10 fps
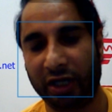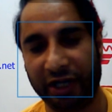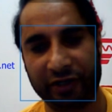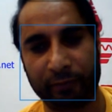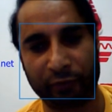
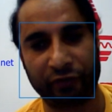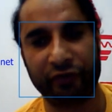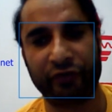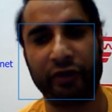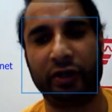guided
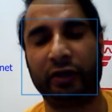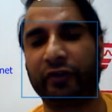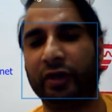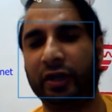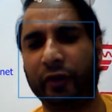
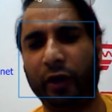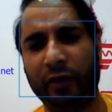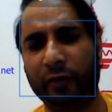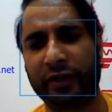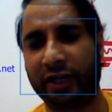procedures. So
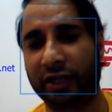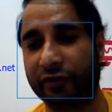everything